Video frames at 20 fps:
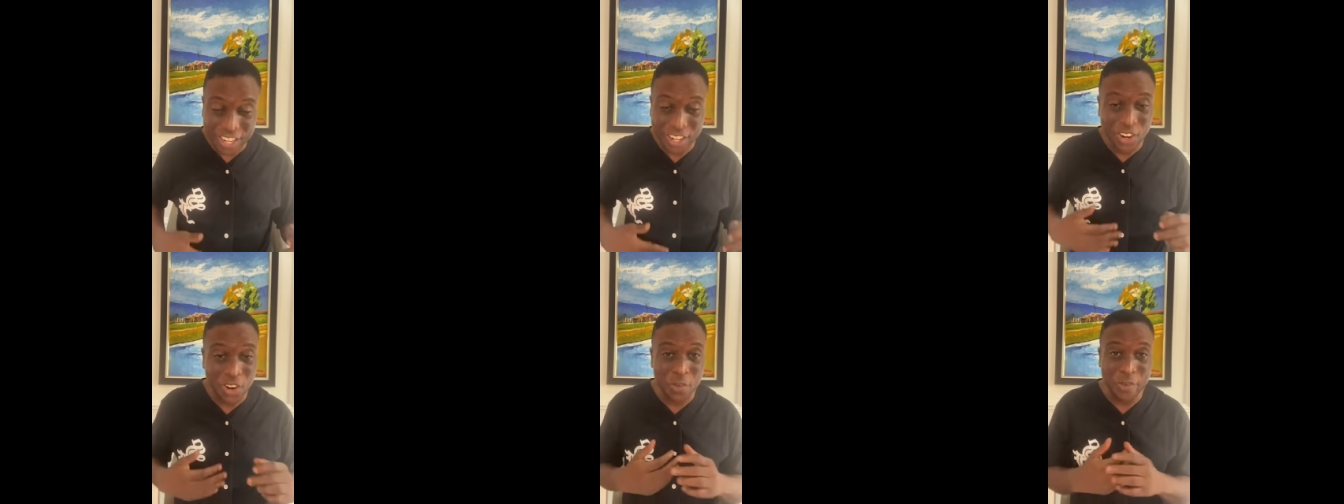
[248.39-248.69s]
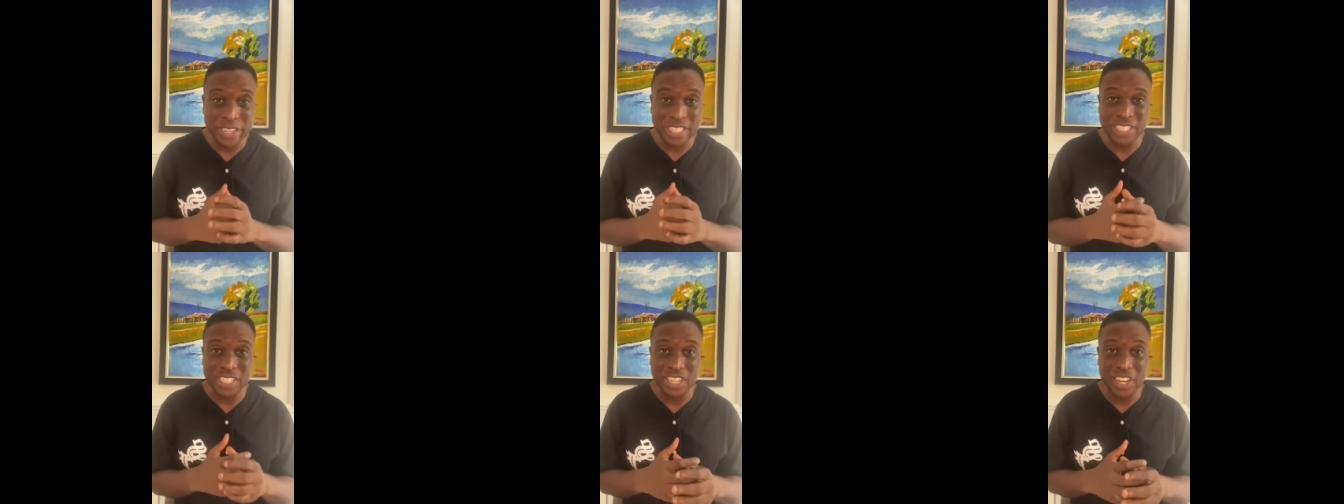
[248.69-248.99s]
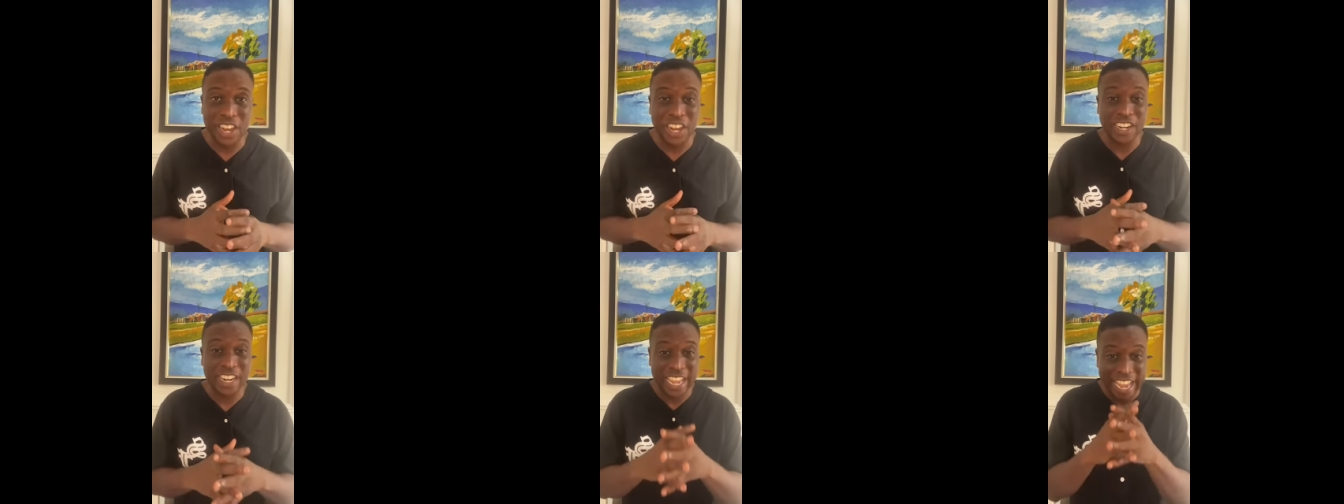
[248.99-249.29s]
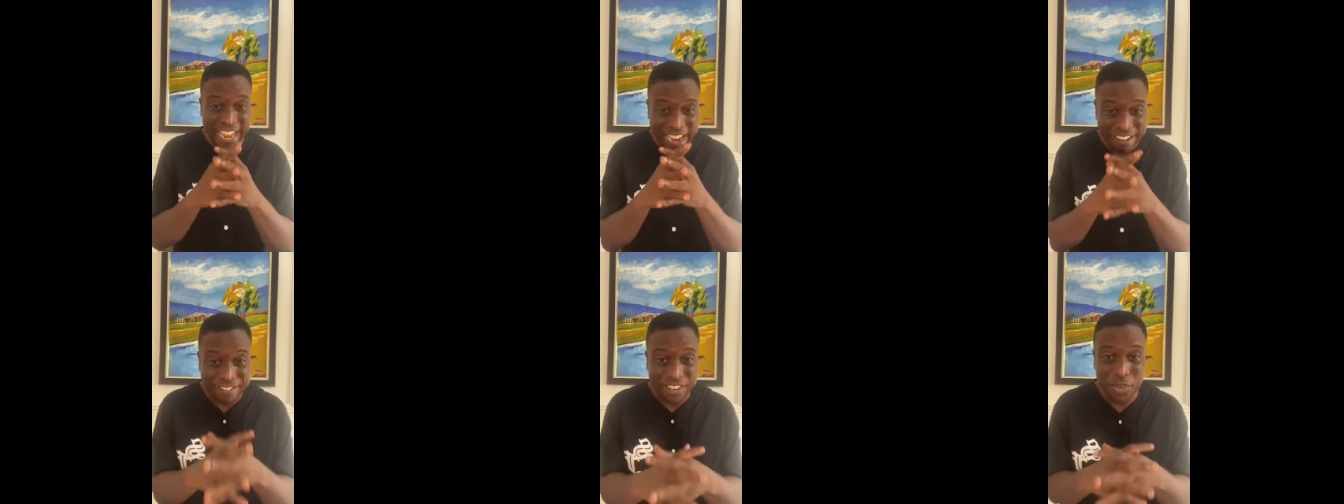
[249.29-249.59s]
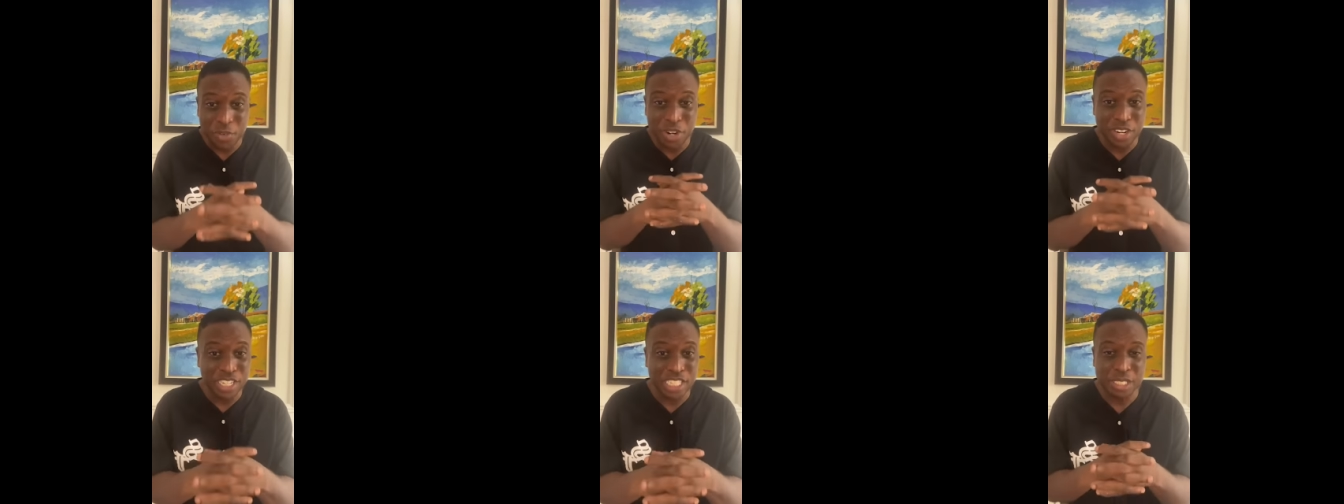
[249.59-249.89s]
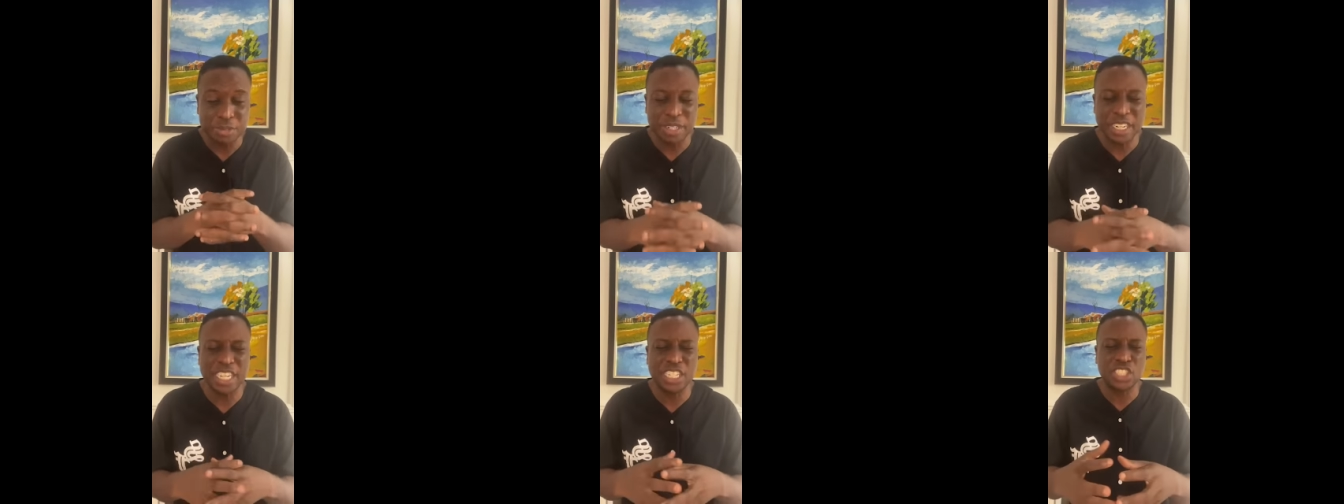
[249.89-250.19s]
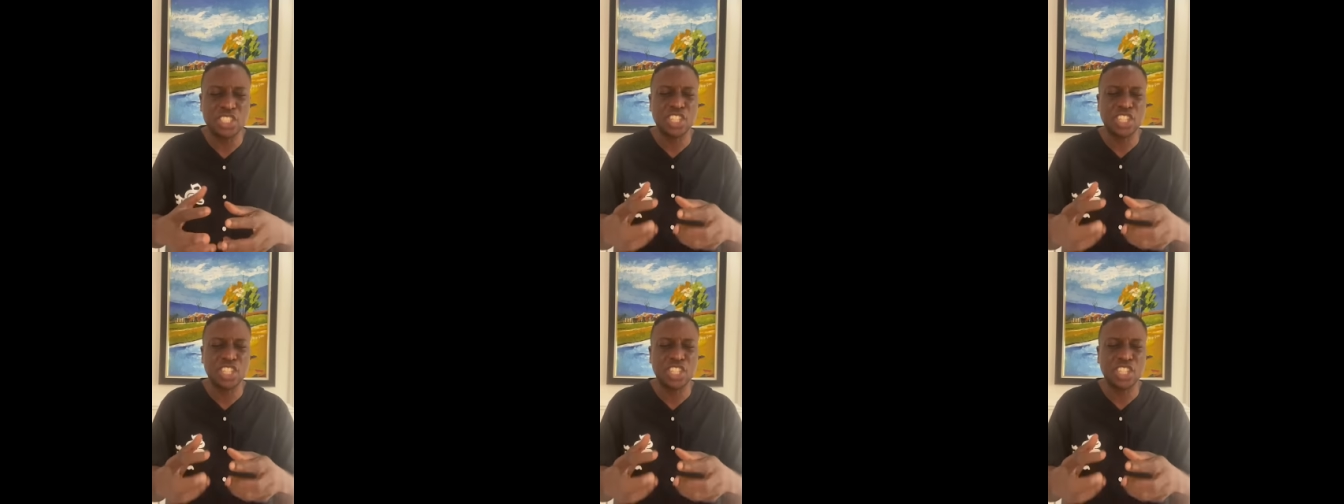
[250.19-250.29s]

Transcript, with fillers: Glory to God. Everyone is praying.